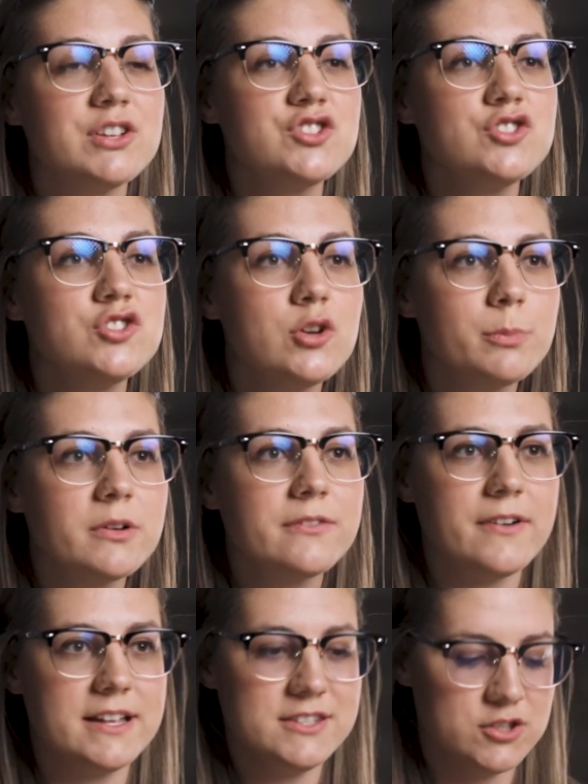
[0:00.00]
a super
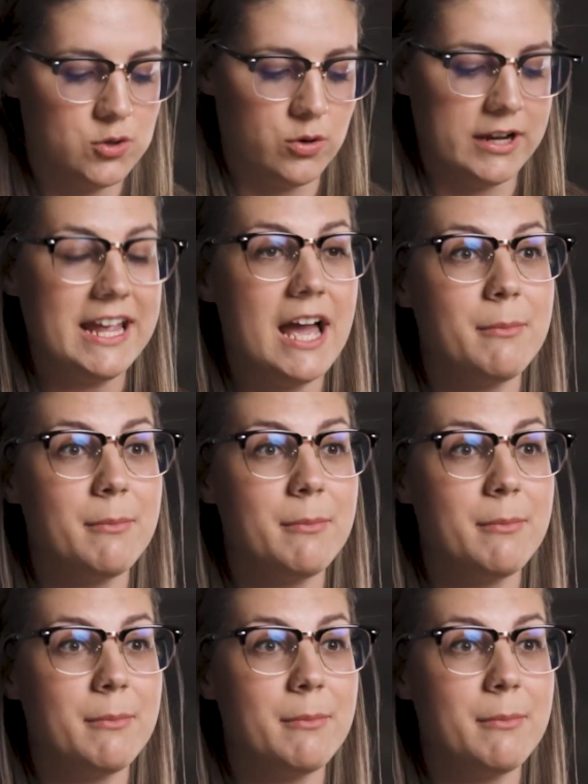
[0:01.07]
fun story